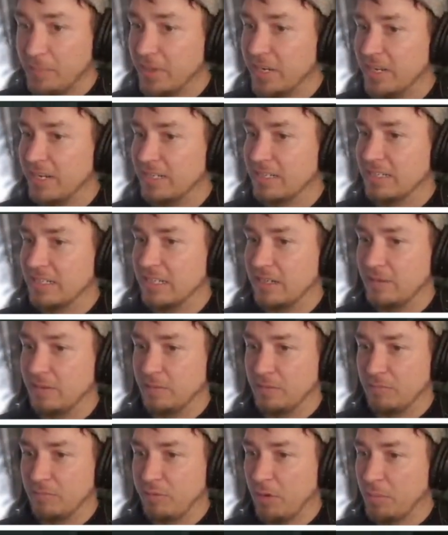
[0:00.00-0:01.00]
but
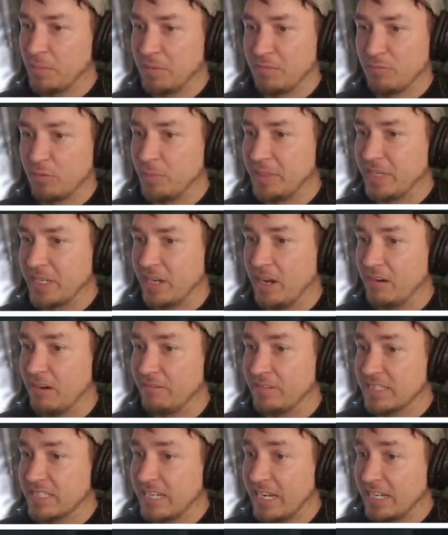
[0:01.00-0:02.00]
the problem with Rubi
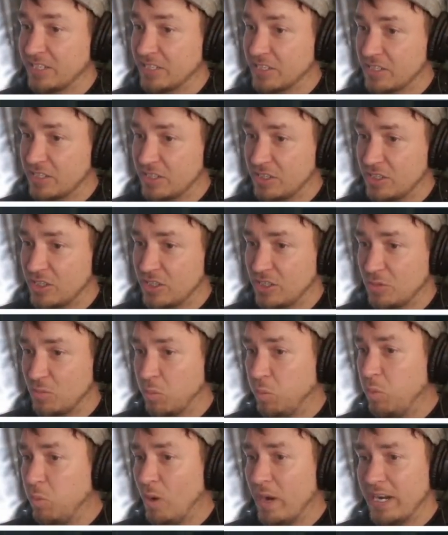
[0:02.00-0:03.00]
Ka, it takes
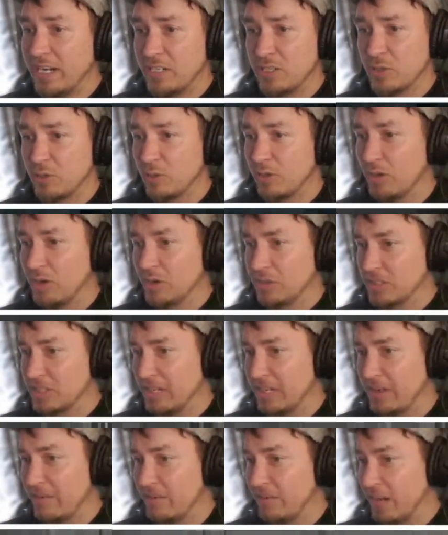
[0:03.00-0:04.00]
way too long
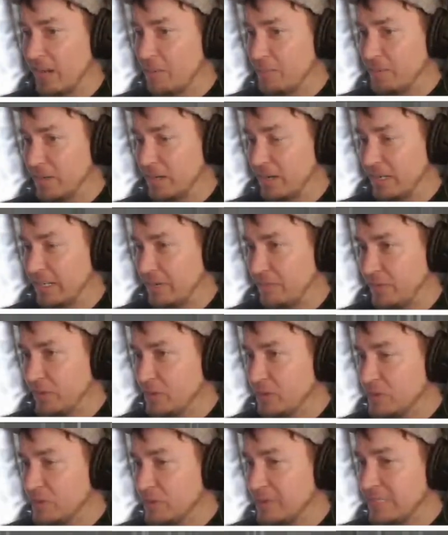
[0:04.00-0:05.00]
to level up. Like if
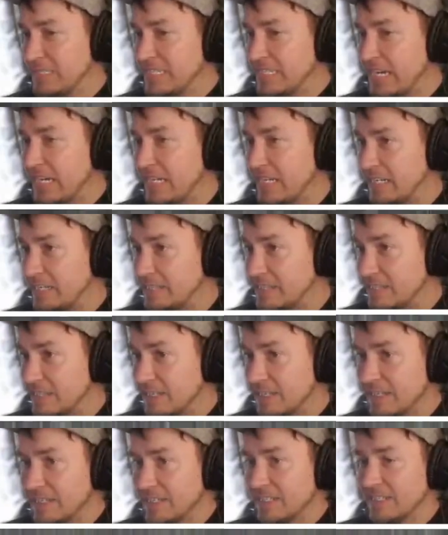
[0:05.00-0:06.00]
you're not doing
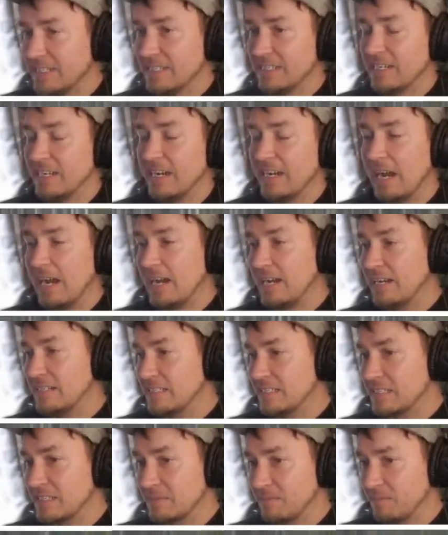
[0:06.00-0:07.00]
dailies
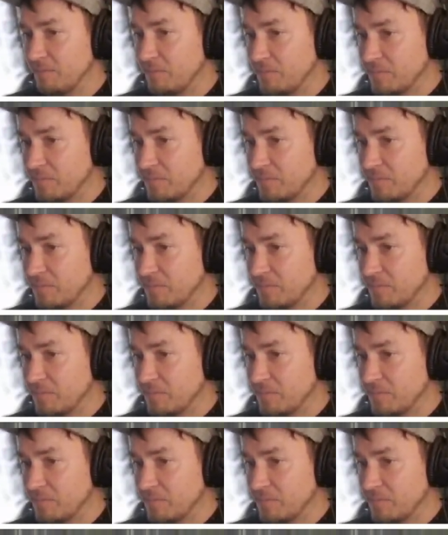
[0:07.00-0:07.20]
and